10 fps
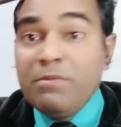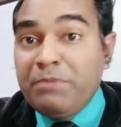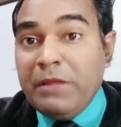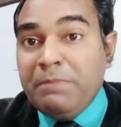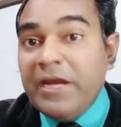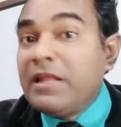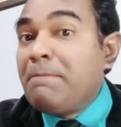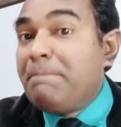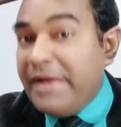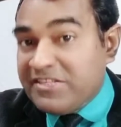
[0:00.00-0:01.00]
Prepare the
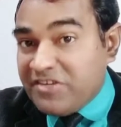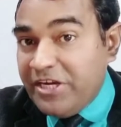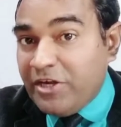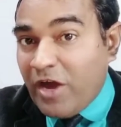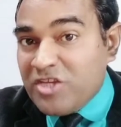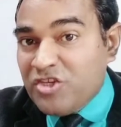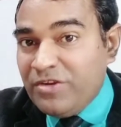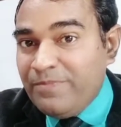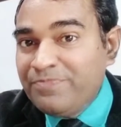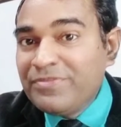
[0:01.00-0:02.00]
best
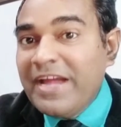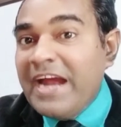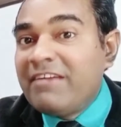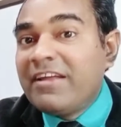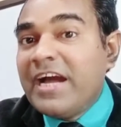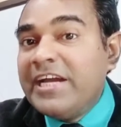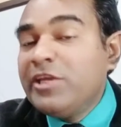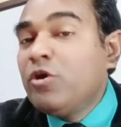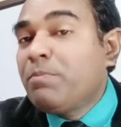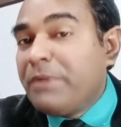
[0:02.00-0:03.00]
introduction, and
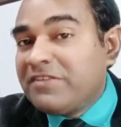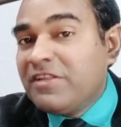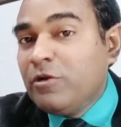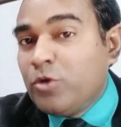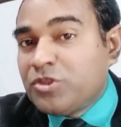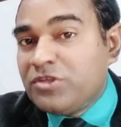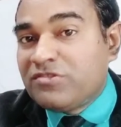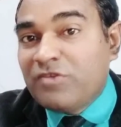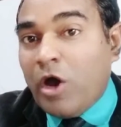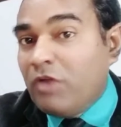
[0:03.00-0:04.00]
regarding your personal
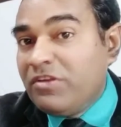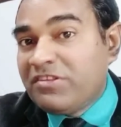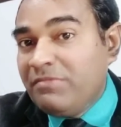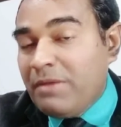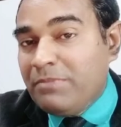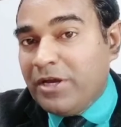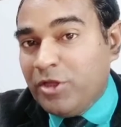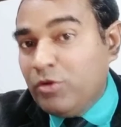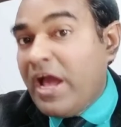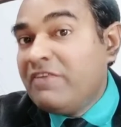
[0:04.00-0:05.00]
questions, always remember
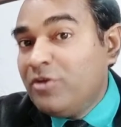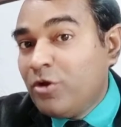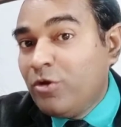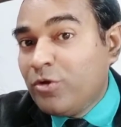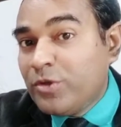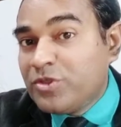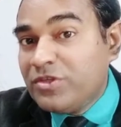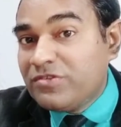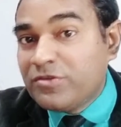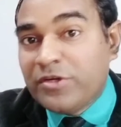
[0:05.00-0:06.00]
you have your own
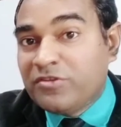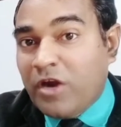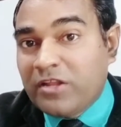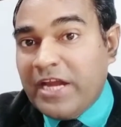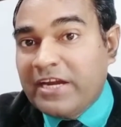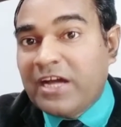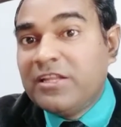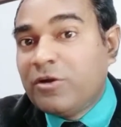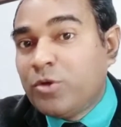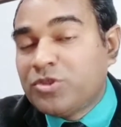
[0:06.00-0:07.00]
questions. So it's not that
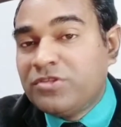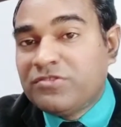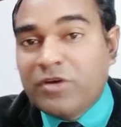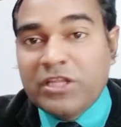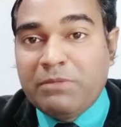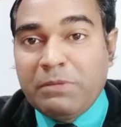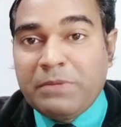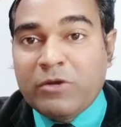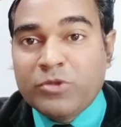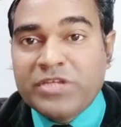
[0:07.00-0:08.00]
other questions, other
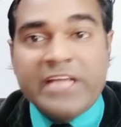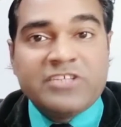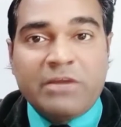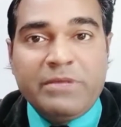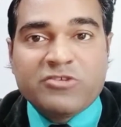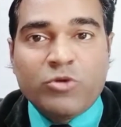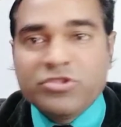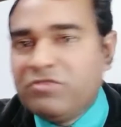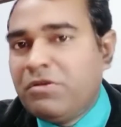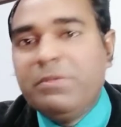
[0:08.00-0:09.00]
people question, HR based
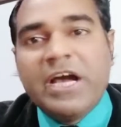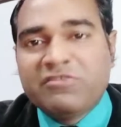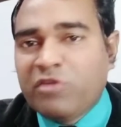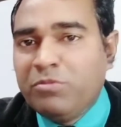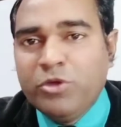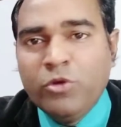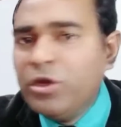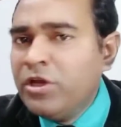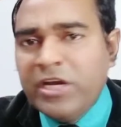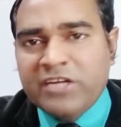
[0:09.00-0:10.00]
questions will be asked from you.
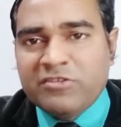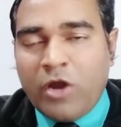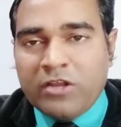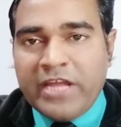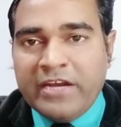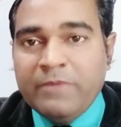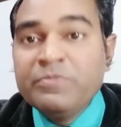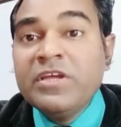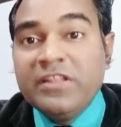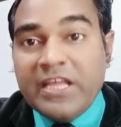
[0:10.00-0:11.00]
It's not that.
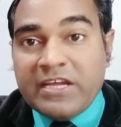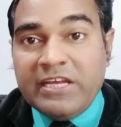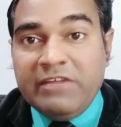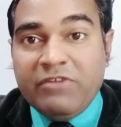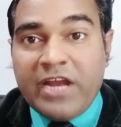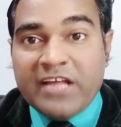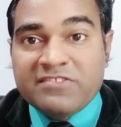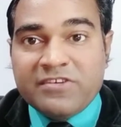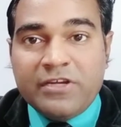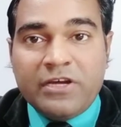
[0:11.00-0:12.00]
They can even
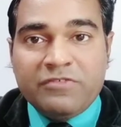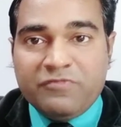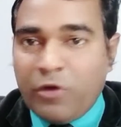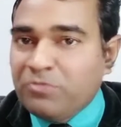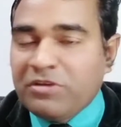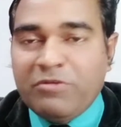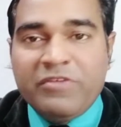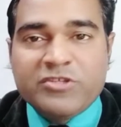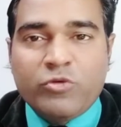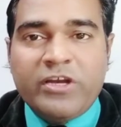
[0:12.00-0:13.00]
ask from some of
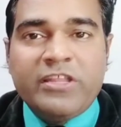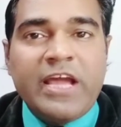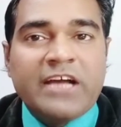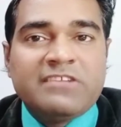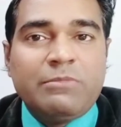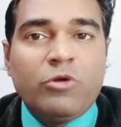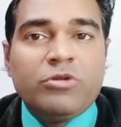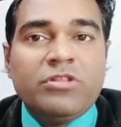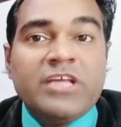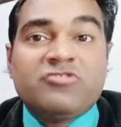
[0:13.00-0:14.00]
my students, they asked
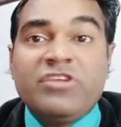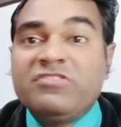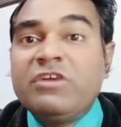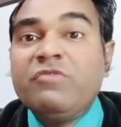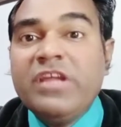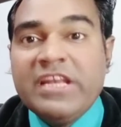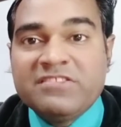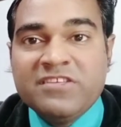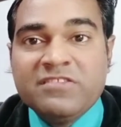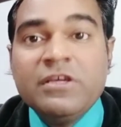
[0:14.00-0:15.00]
about the strengths and
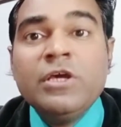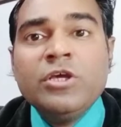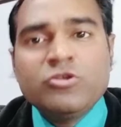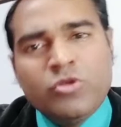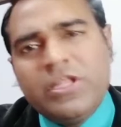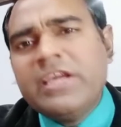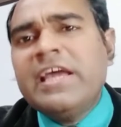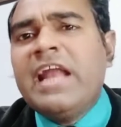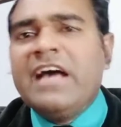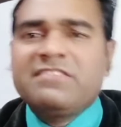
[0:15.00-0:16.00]
weaknesses. So they
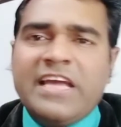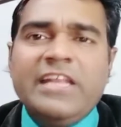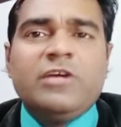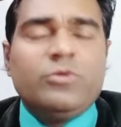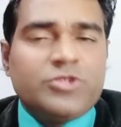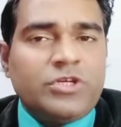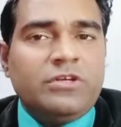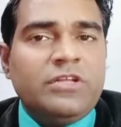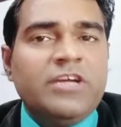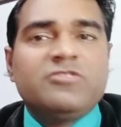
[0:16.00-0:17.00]
can ask any question.
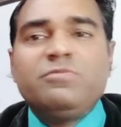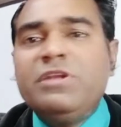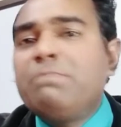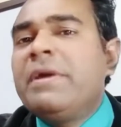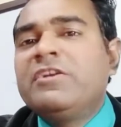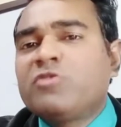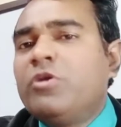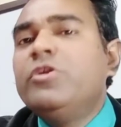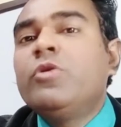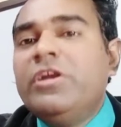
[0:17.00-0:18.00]
It depends
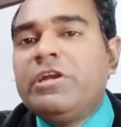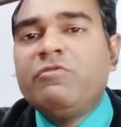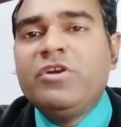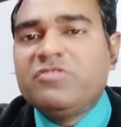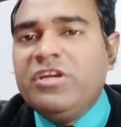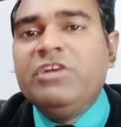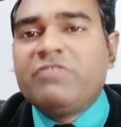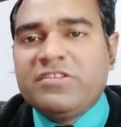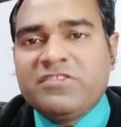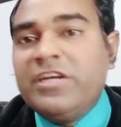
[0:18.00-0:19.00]
on your interviewer's
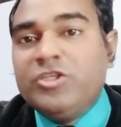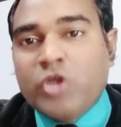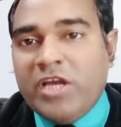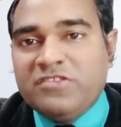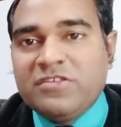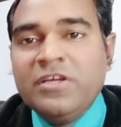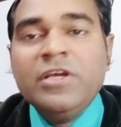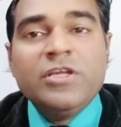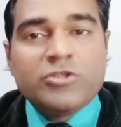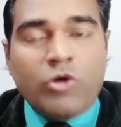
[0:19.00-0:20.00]
interest and choice.
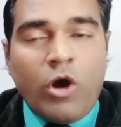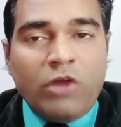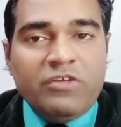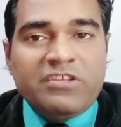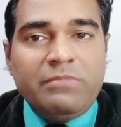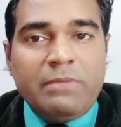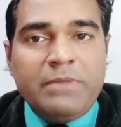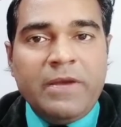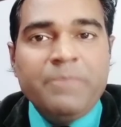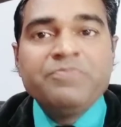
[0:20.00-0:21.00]
So always
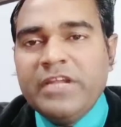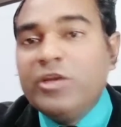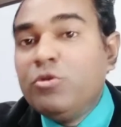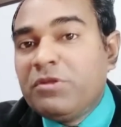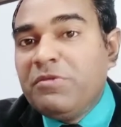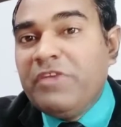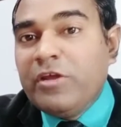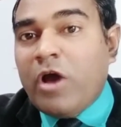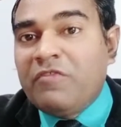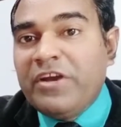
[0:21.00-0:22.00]
remember that you must be very
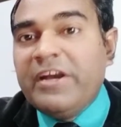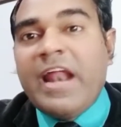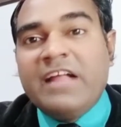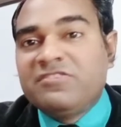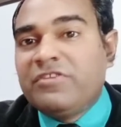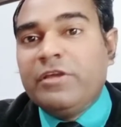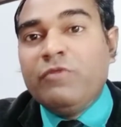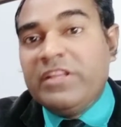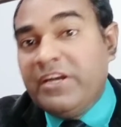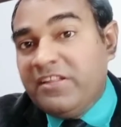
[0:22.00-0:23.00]
confident in answering,
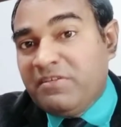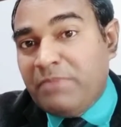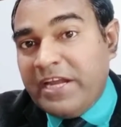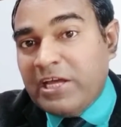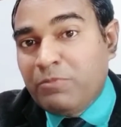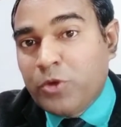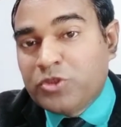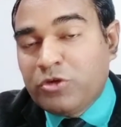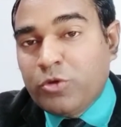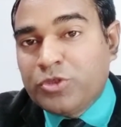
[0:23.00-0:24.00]
whether it is a medical
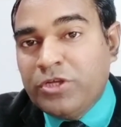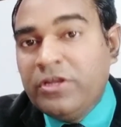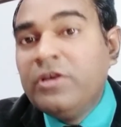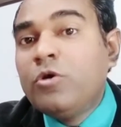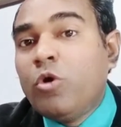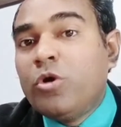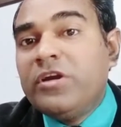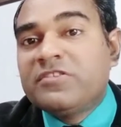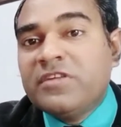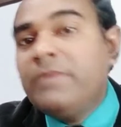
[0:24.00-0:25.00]
portion question or
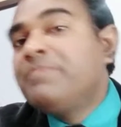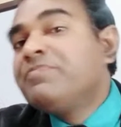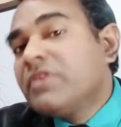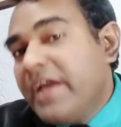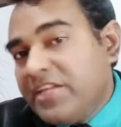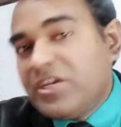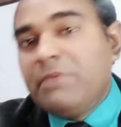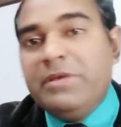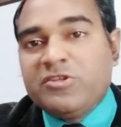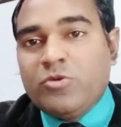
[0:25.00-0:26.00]
it's a HR
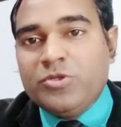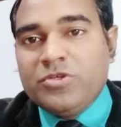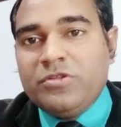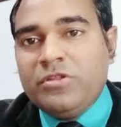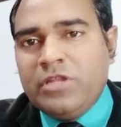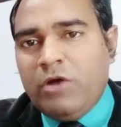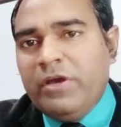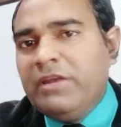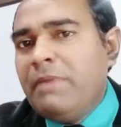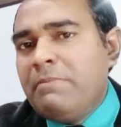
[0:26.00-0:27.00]
based question. Now
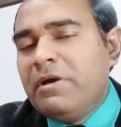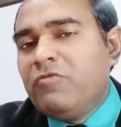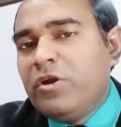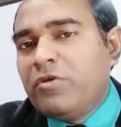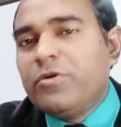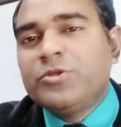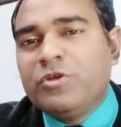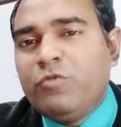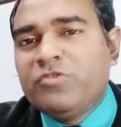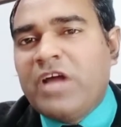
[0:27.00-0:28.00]
I remember one
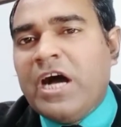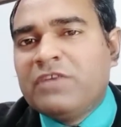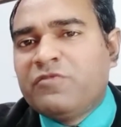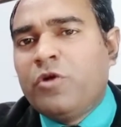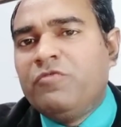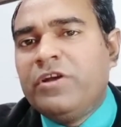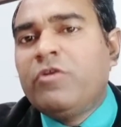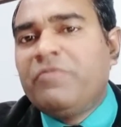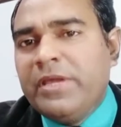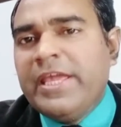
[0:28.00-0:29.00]
question was asked from one
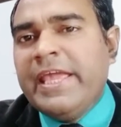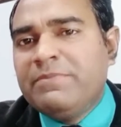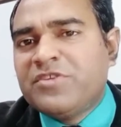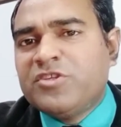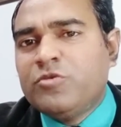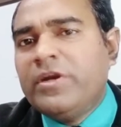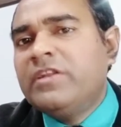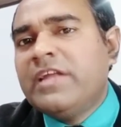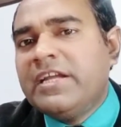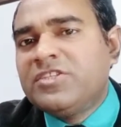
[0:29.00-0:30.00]
of my AMC
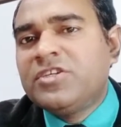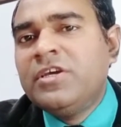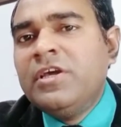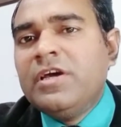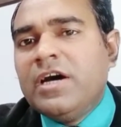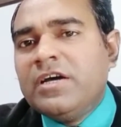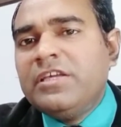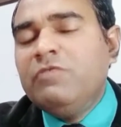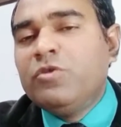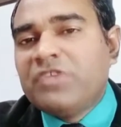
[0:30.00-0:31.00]
student, that
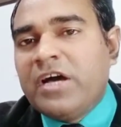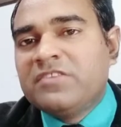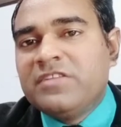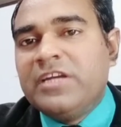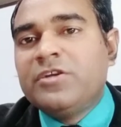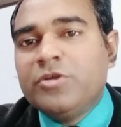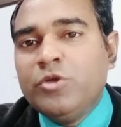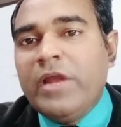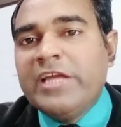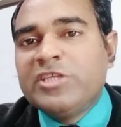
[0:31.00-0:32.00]
he was asked that
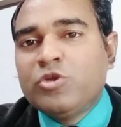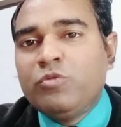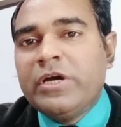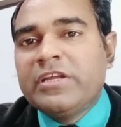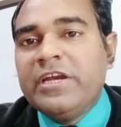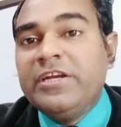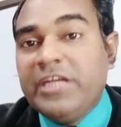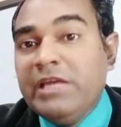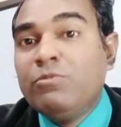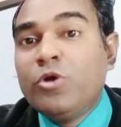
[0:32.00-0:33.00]
you like to work in
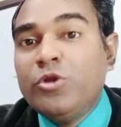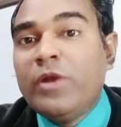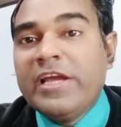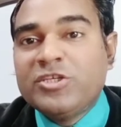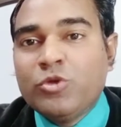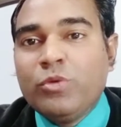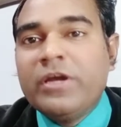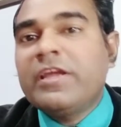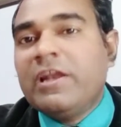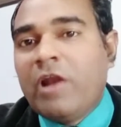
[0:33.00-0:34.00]
team or you like to
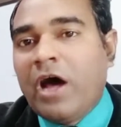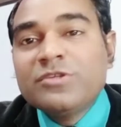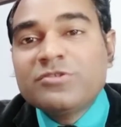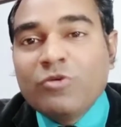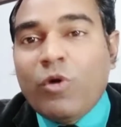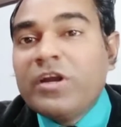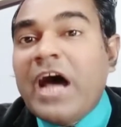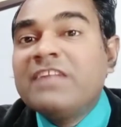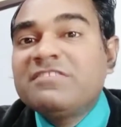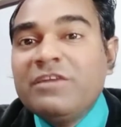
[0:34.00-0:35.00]
work alone. So what
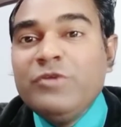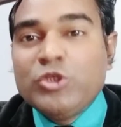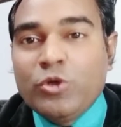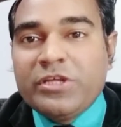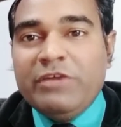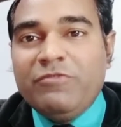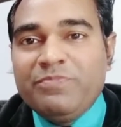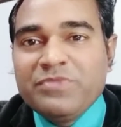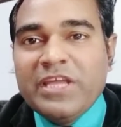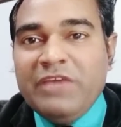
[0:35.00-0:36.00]
answer we should give?
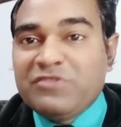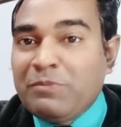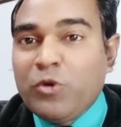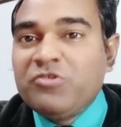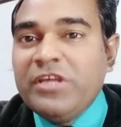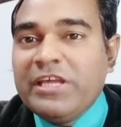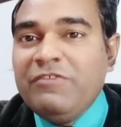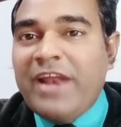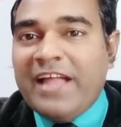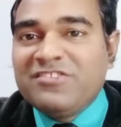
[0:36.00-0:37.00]
If suppose he give
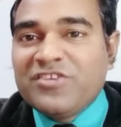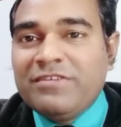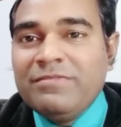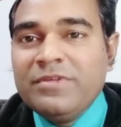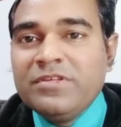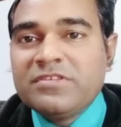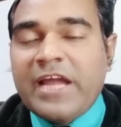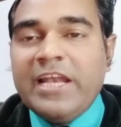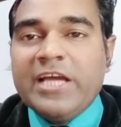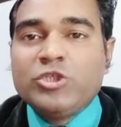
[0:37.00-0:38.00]
an answer, sir,
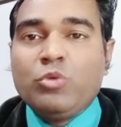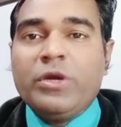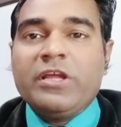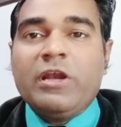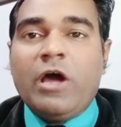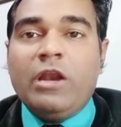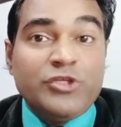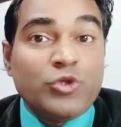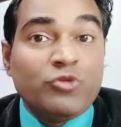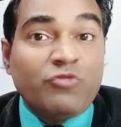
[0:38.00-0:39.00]
I like to work alone, it
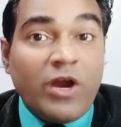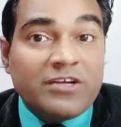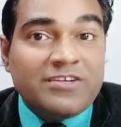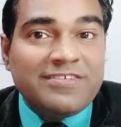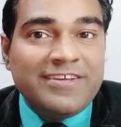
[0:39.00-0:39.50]
shows what?